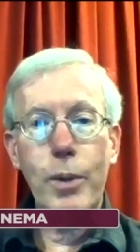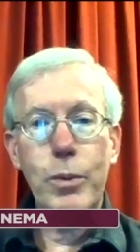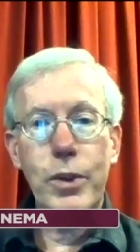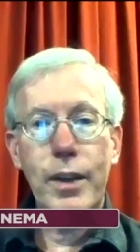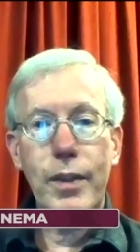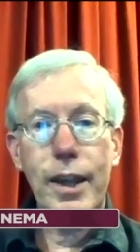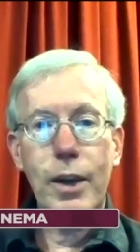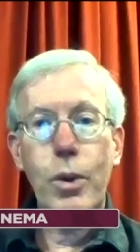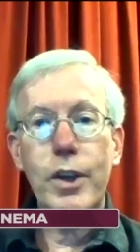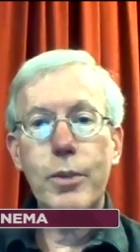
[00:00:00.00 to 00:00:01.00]
website, and they
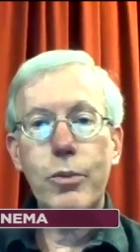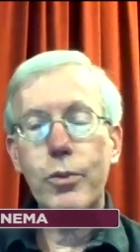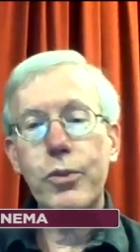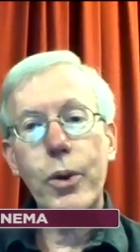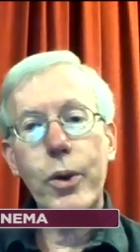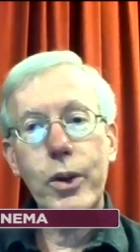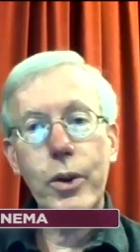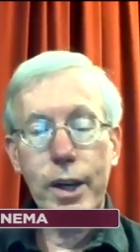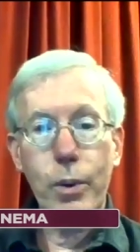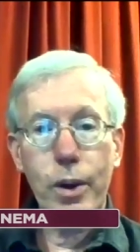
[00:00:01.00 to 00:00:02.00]
can watch them from Florida
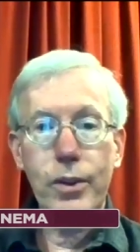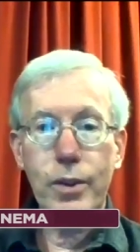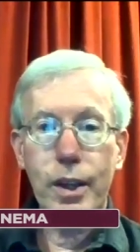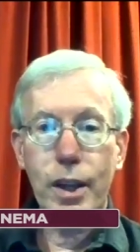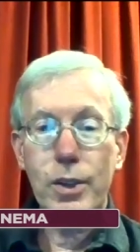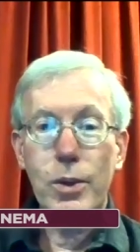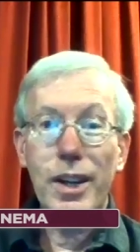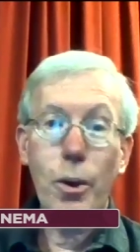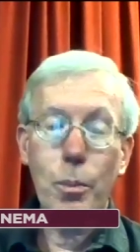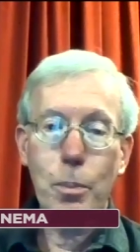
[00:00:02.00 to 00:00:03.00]
or anywhere else in the country
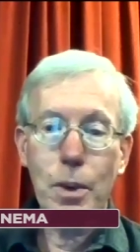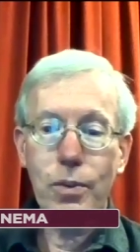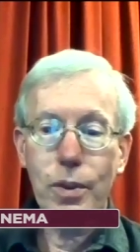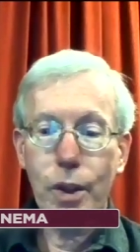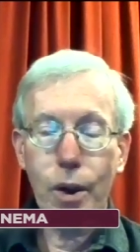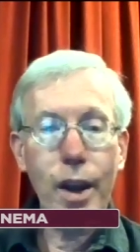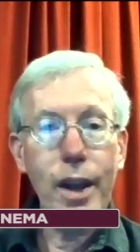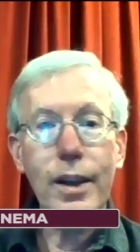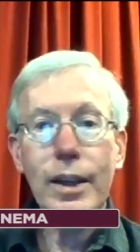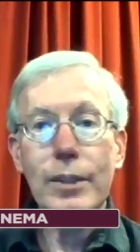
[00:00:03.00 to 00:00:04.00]
and help with the
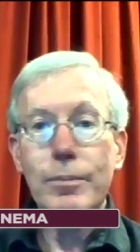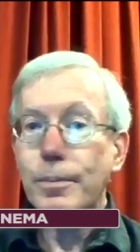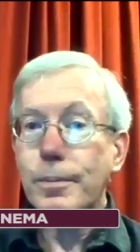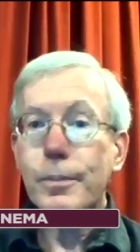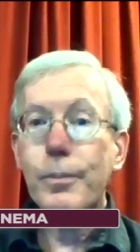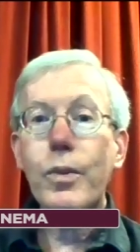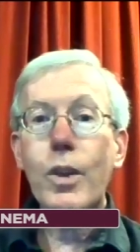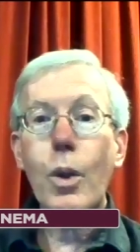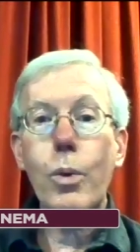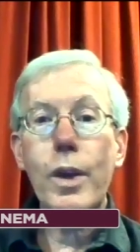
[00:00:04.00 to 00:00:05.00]
Grand.
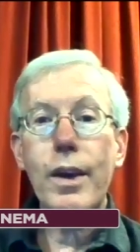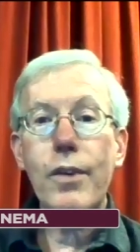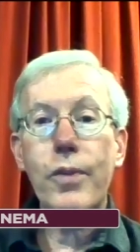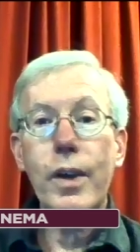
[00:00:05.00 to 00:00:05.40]
We have. I